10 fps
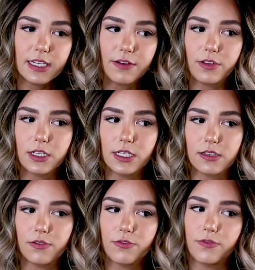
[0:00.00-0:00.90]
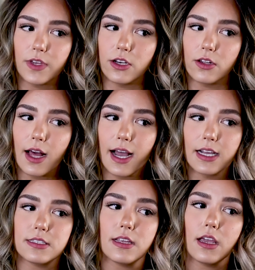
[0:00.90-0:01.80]
definitely doesn't feel
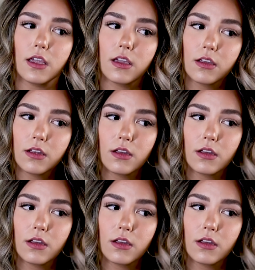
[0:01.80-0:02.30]
as like